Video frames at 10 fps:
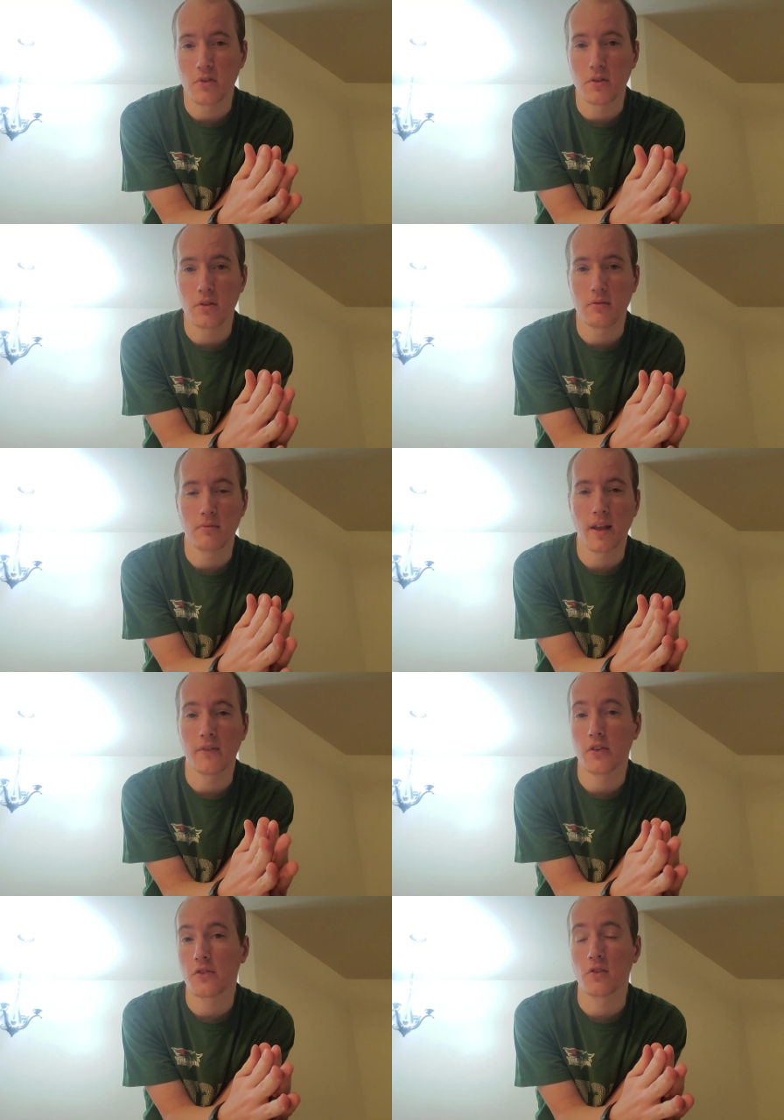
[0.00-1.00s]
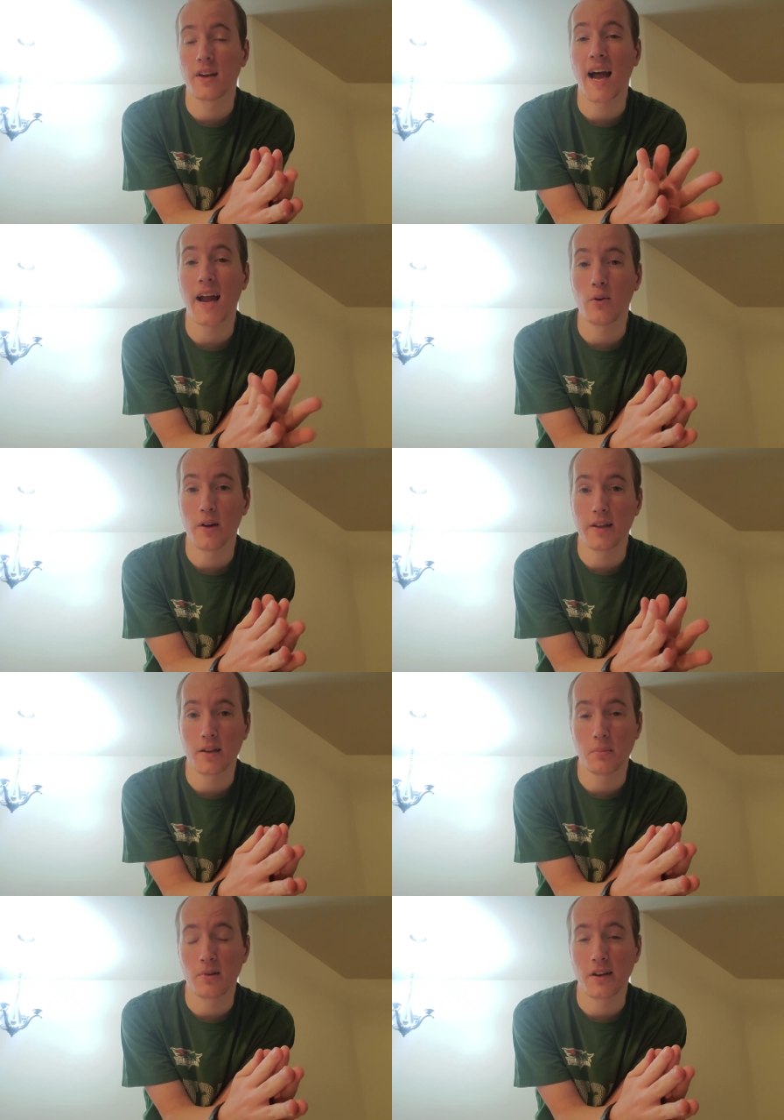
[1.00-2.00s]
to have a certain iRating
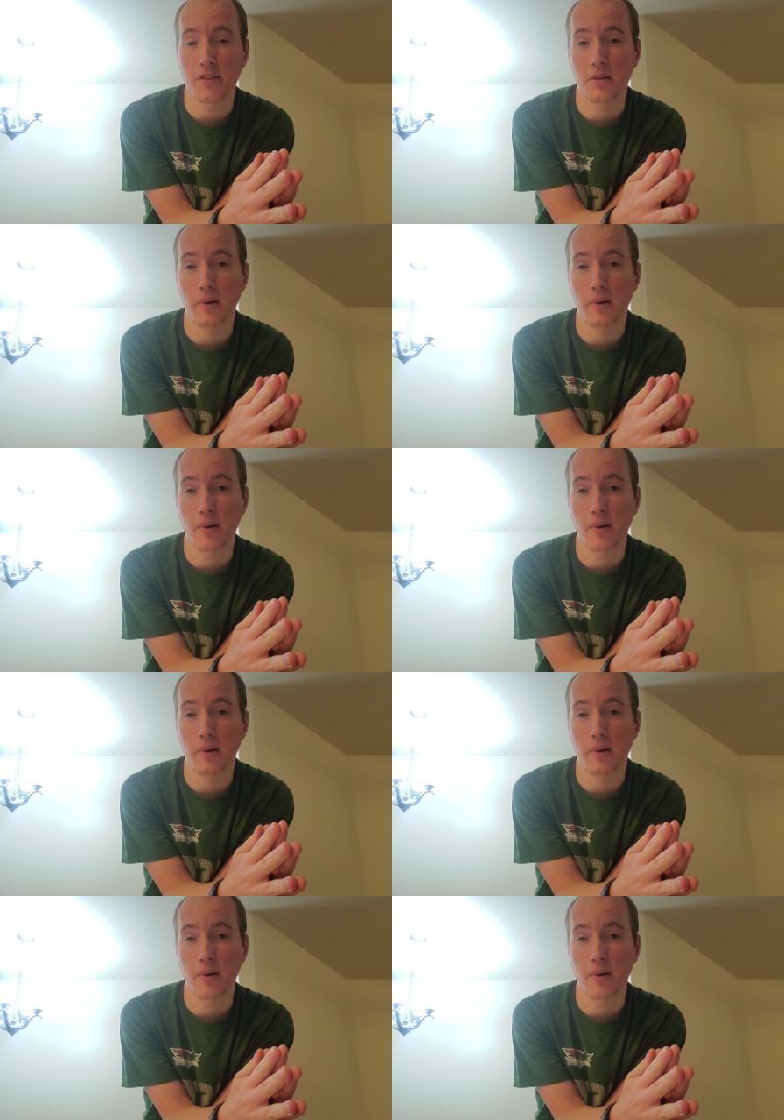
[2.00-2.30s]
number next